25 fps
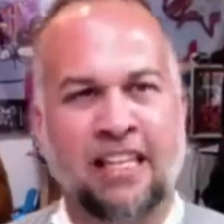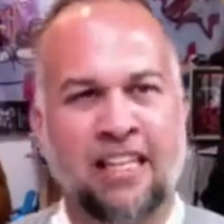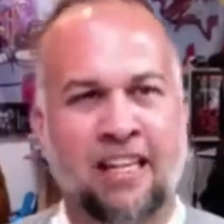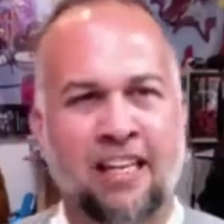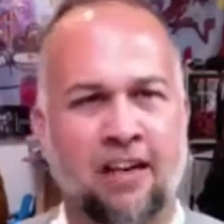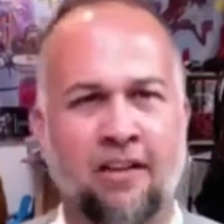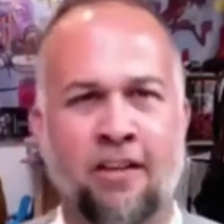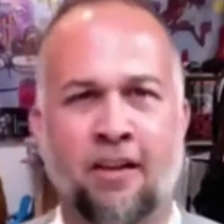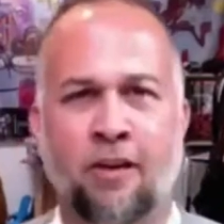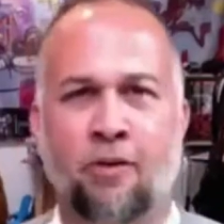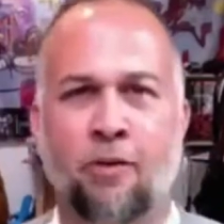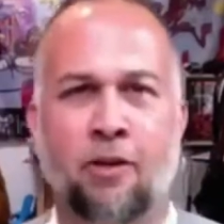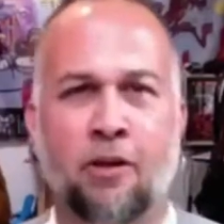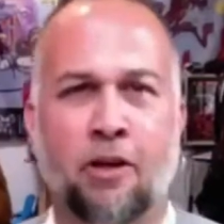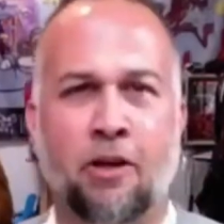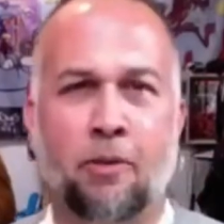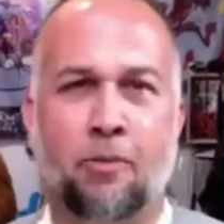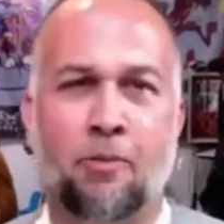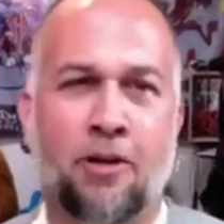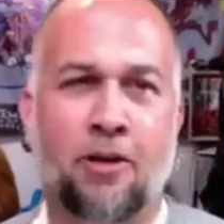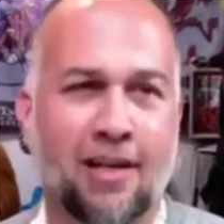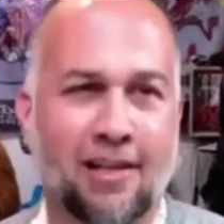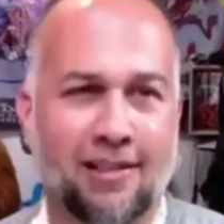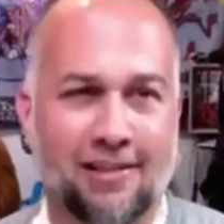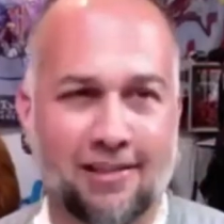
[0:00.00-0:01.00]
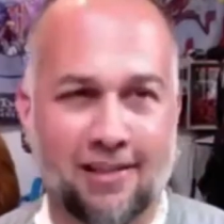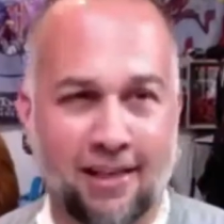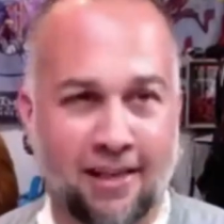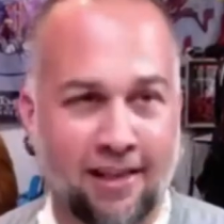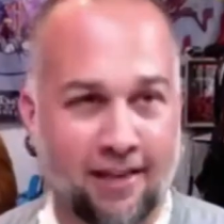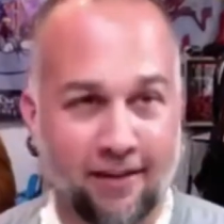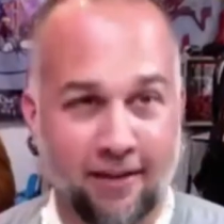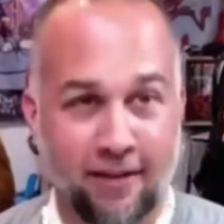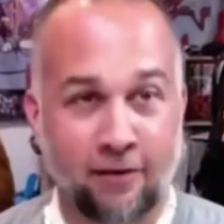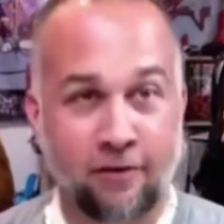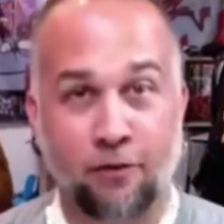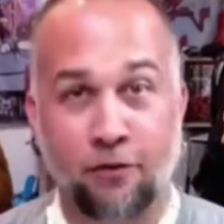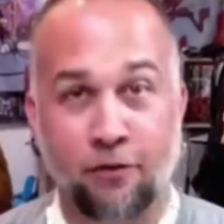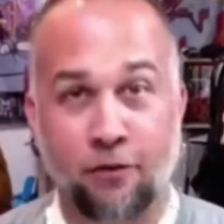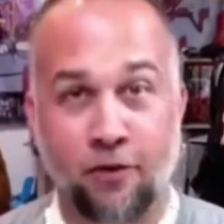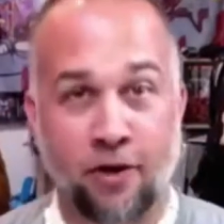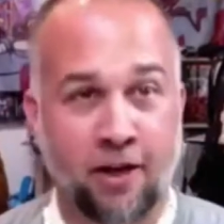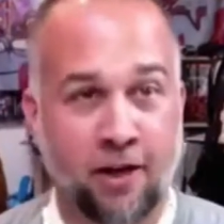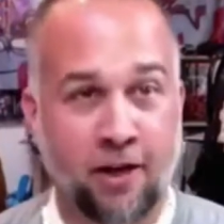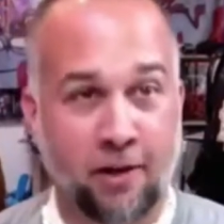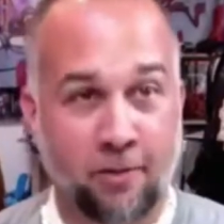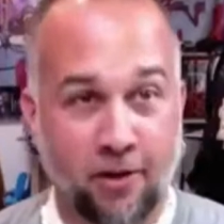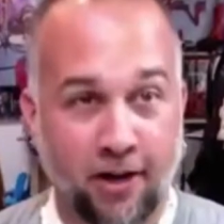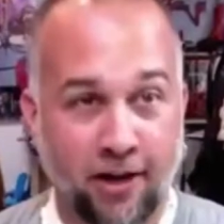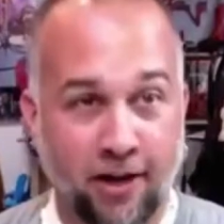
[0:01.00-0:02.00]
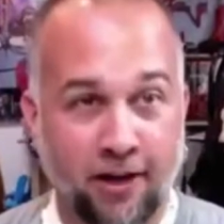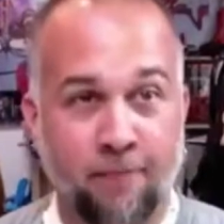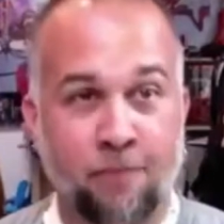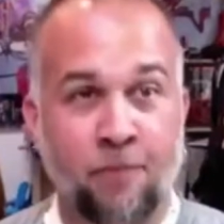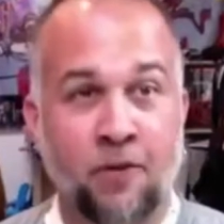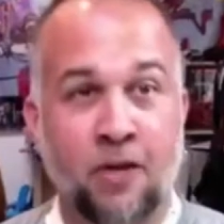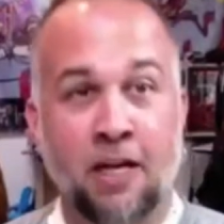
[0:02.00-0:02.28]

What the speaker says: I think it really applies to anything for anybody.